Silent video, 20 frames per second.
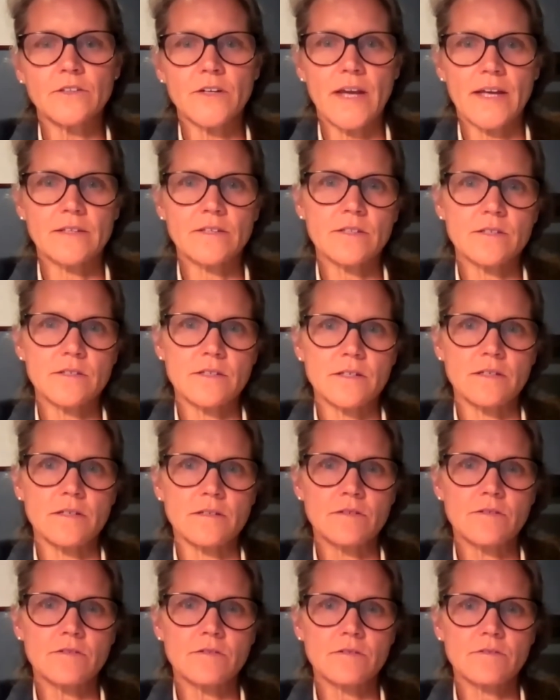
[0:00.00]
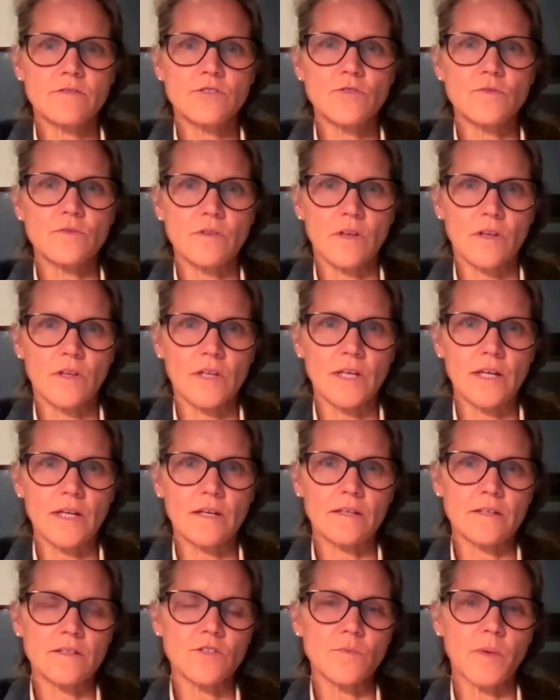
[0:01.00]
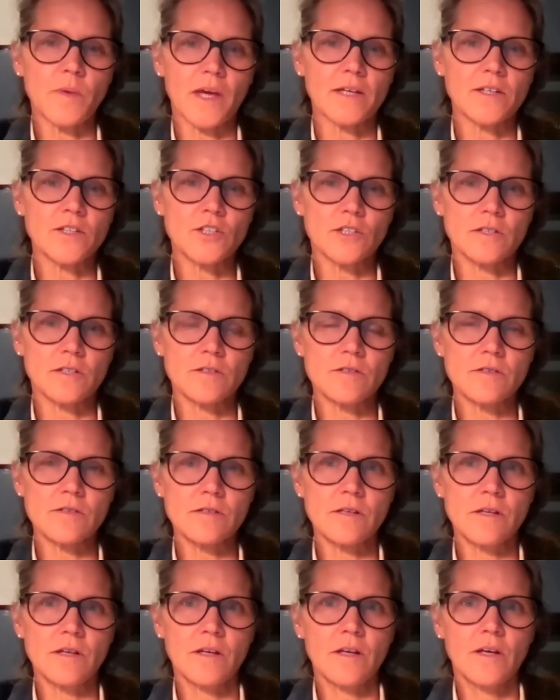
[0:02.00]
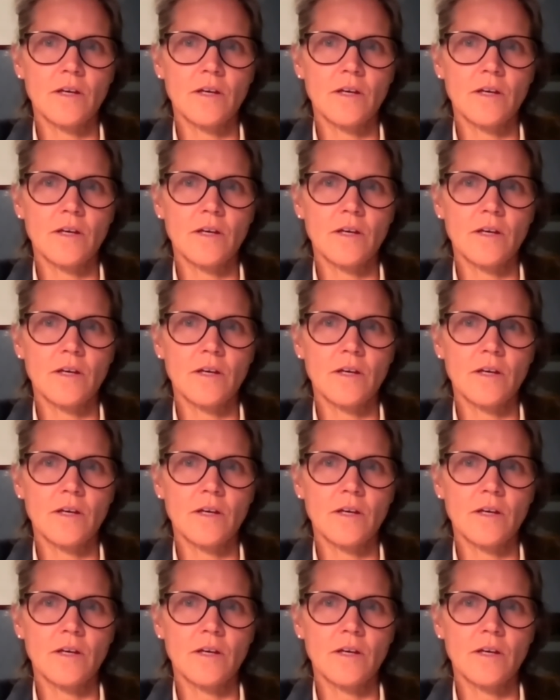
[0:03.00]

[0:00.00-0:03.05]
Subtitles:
entities to the clinic and to patients.